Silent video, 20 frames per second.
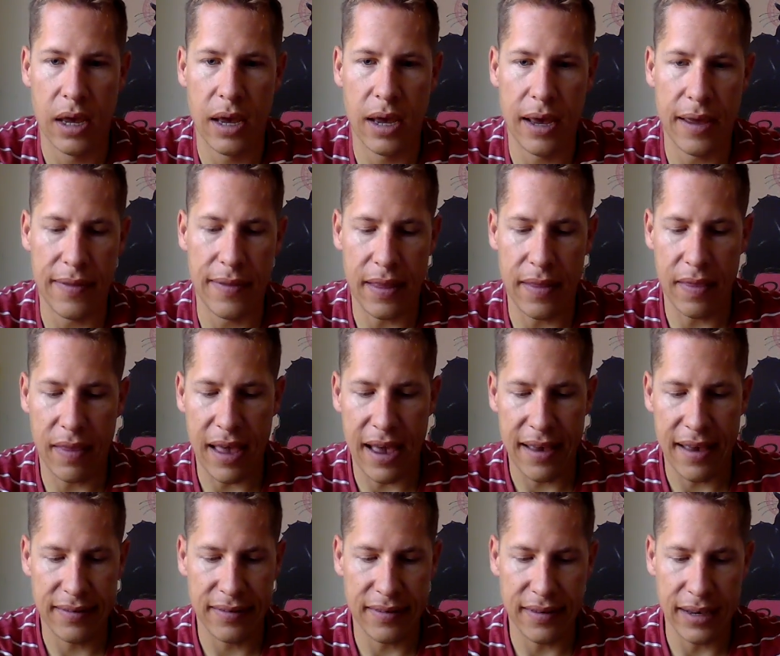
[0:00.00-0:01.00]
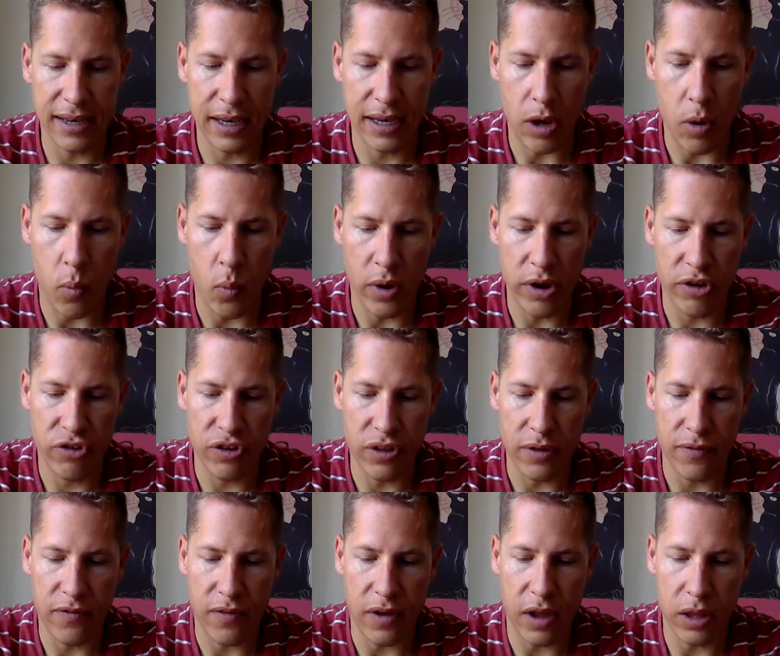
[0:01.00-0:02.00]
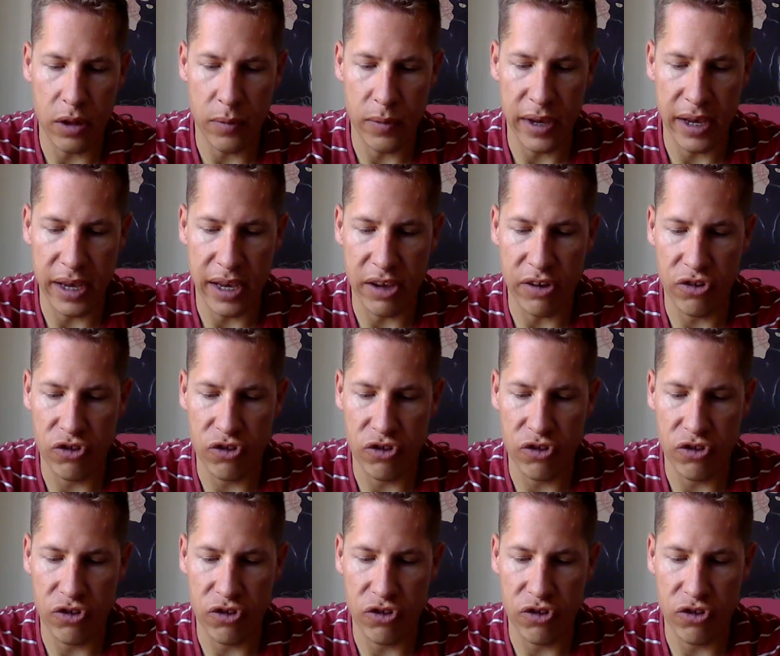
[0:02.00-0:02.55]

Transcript: And then lastly, which of the following